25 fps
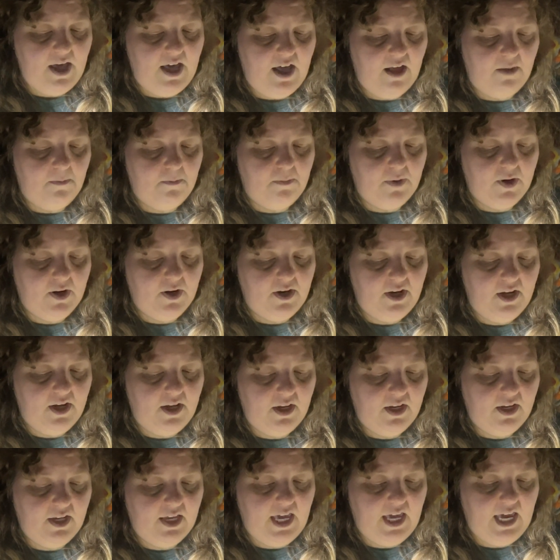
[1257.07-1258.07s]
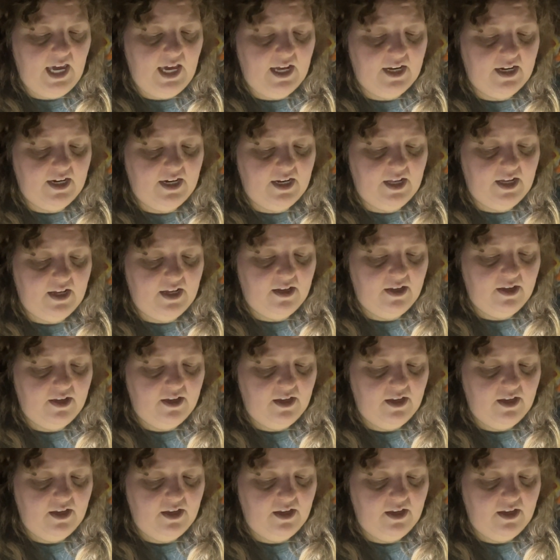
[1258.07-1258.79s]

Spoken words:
Alberta, Canada.